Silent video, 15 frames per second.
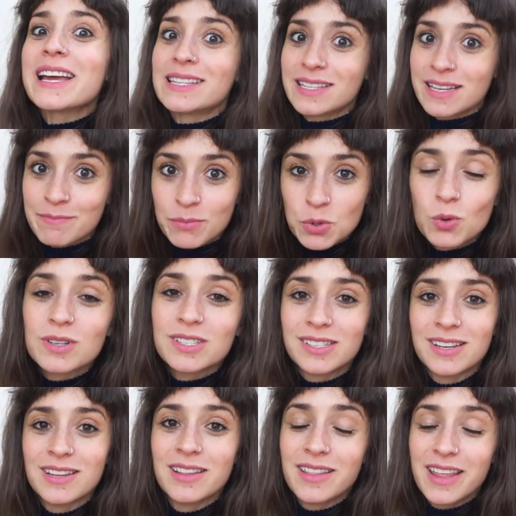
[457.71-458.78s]
it's
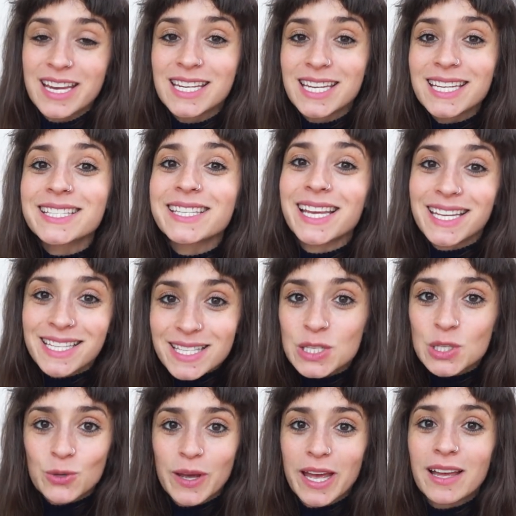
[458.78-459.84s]
important and they need to listen
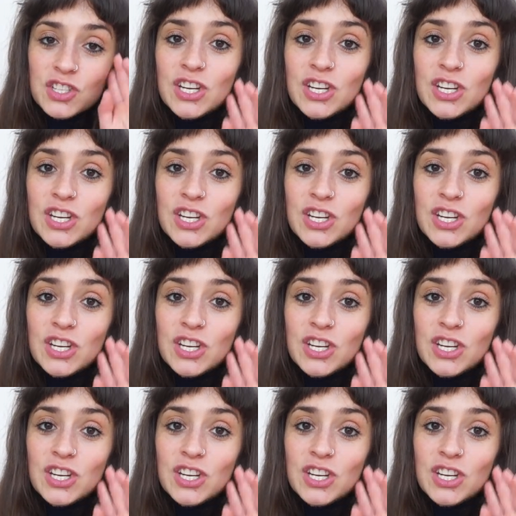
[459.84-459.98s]
to it.